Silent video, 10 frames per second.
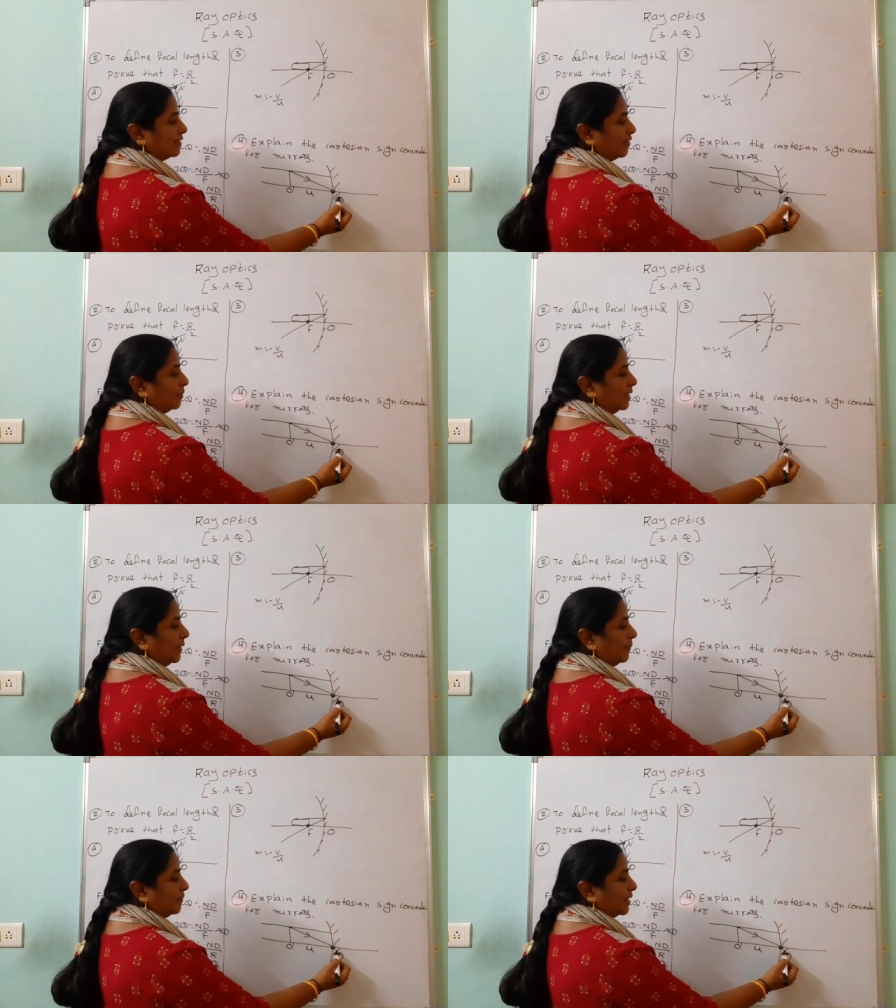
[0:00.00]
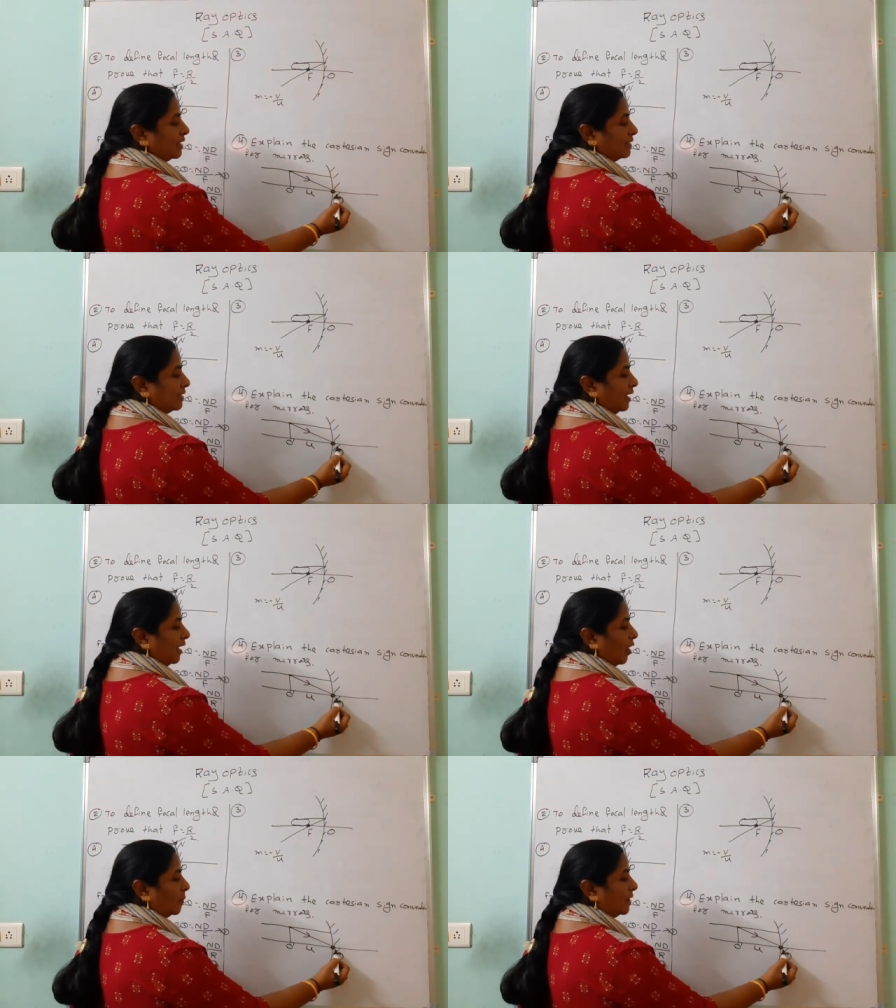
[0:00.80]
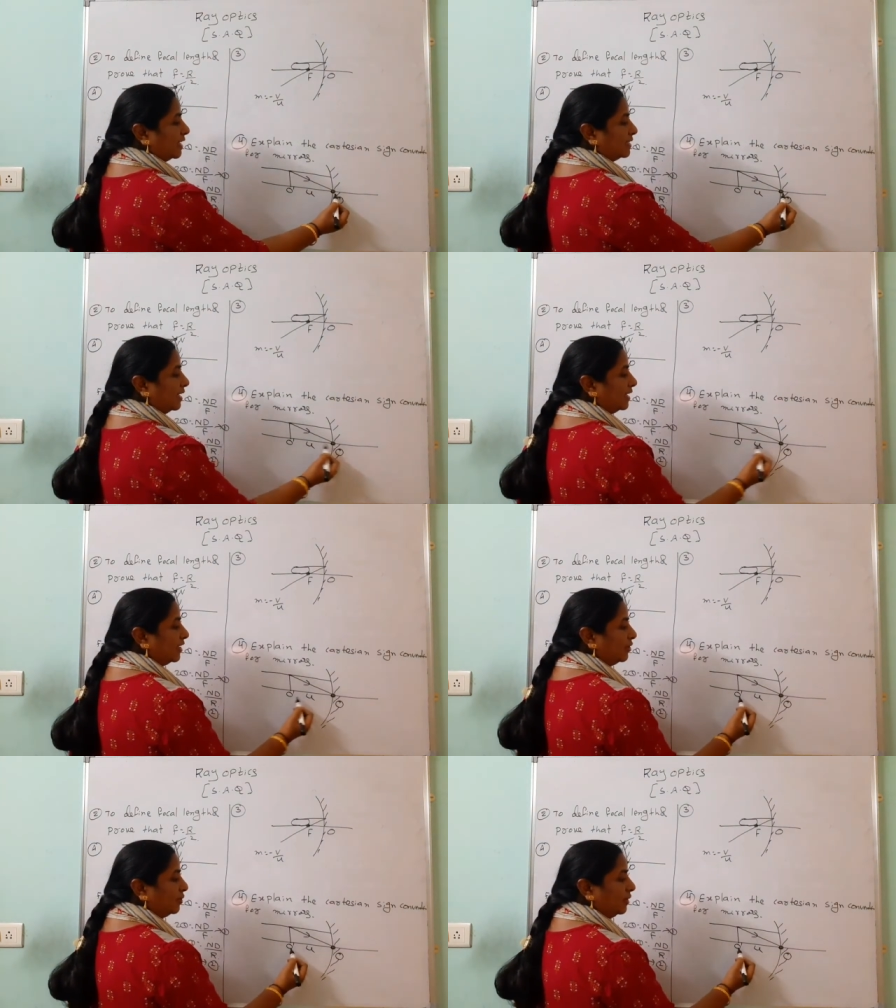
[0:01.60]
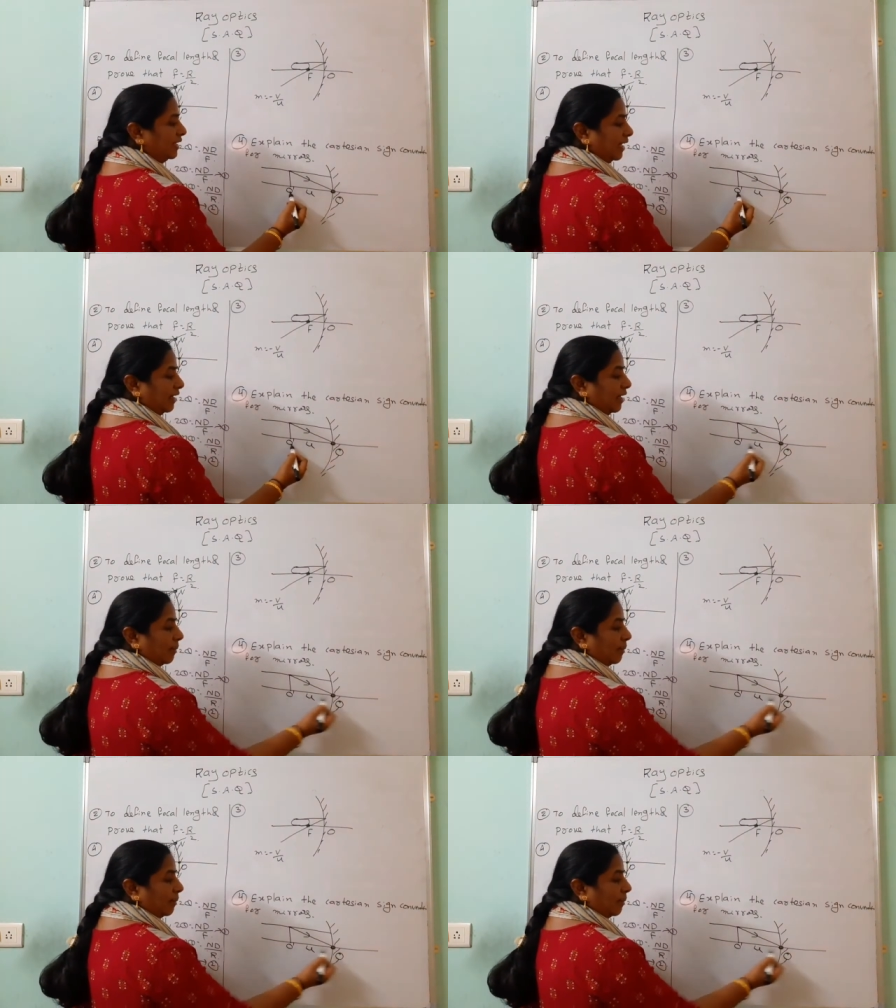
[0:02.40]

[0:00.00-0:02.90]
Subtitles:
From the optic center to here,